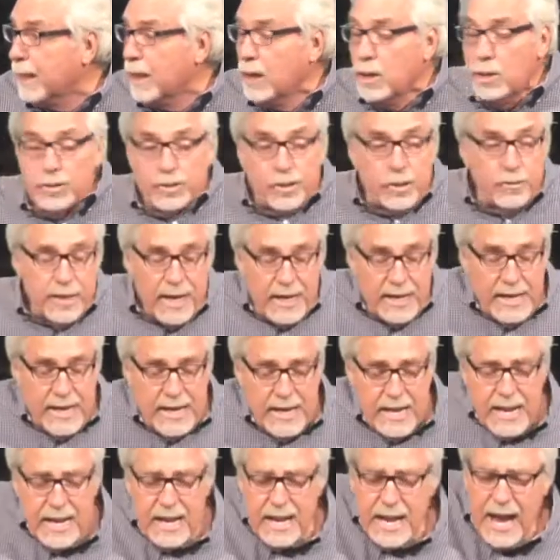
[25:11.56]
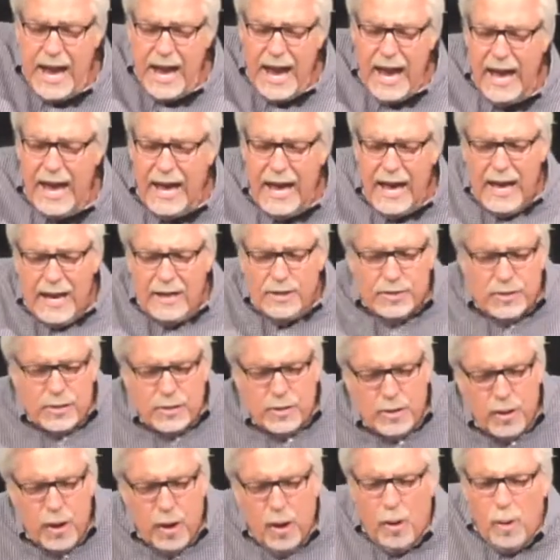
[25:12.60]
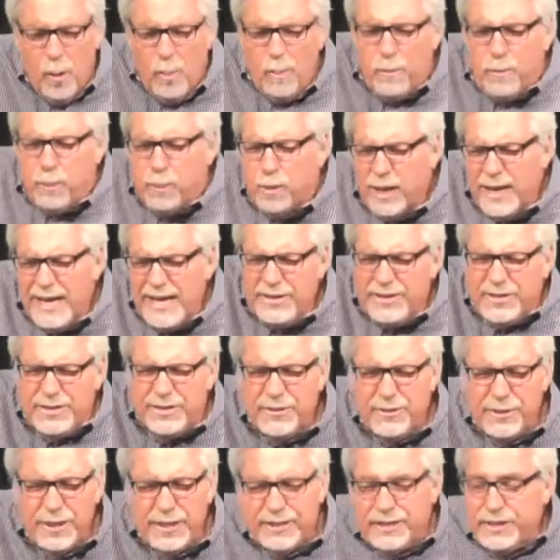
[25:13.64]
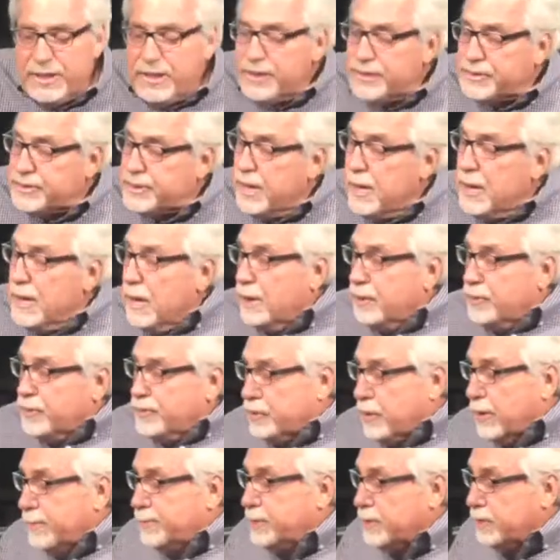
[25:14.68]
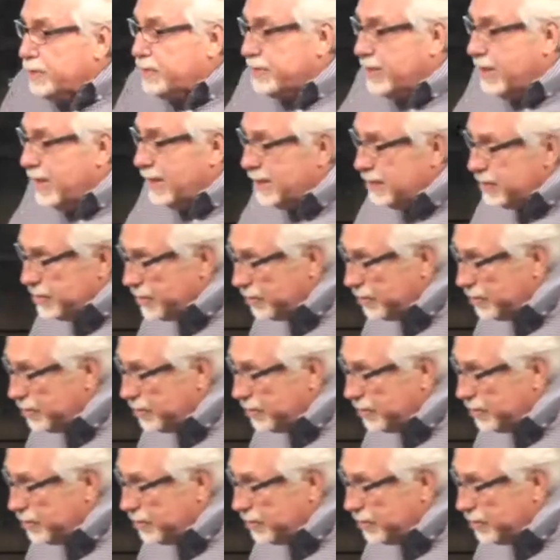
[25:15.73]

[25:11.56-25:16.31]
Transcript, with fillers: so that He has no place to exist. Scripture says,